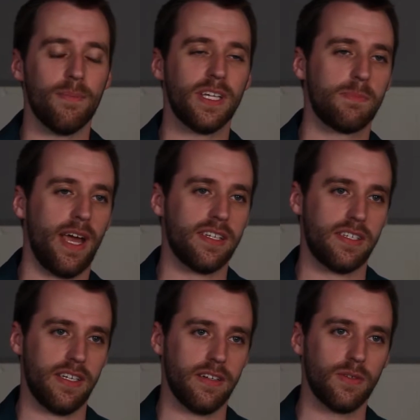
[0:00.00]
This
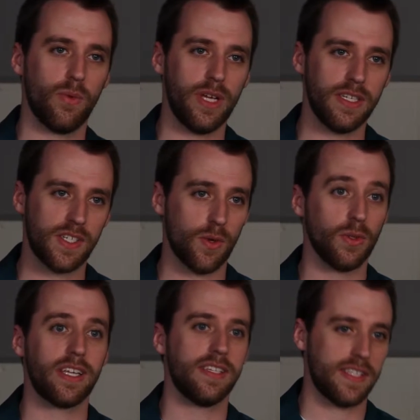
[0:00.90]
past year we
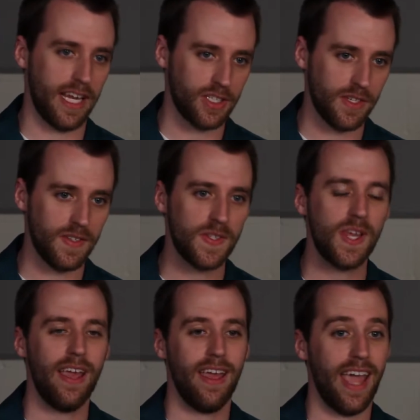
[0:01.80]
sold concessions
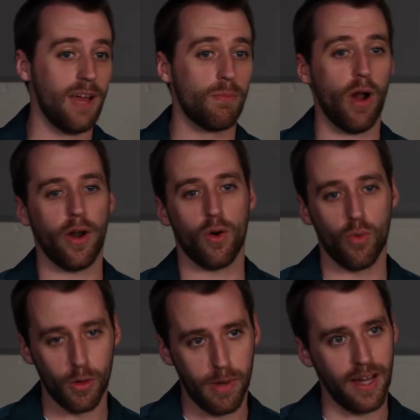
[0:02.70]
and brought our
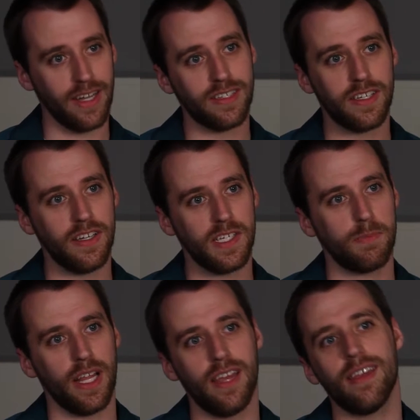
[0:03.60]
robot in to
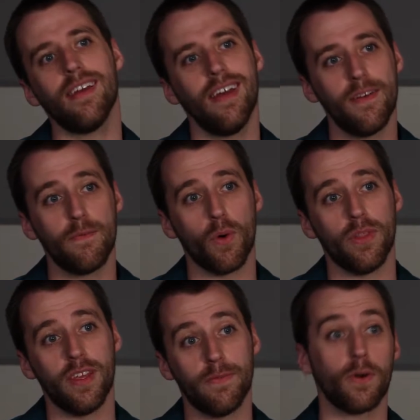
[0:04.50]
display for
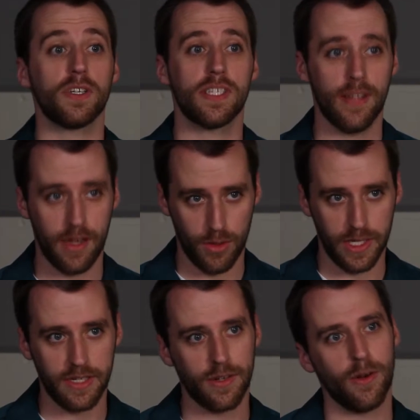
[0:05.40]
the first LEGO
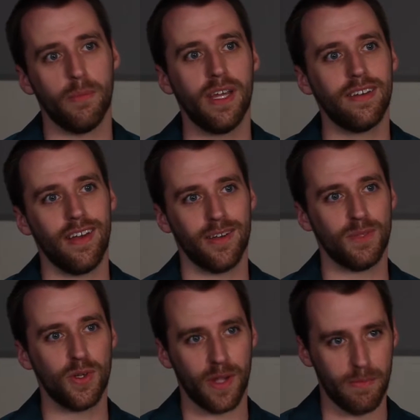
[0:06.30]
League tournament,
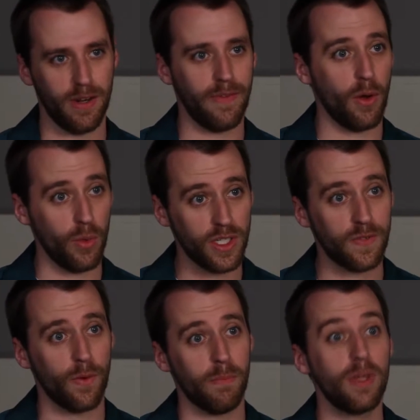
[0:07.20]
doing a bit of outreach
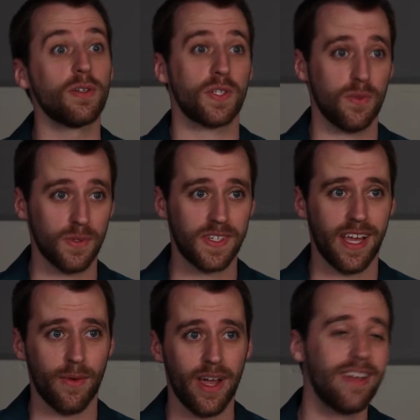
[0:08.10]
for middle schools
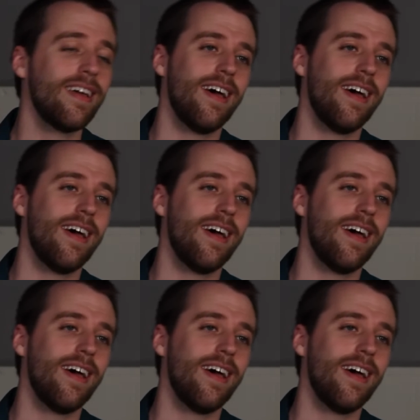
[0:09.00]
that way.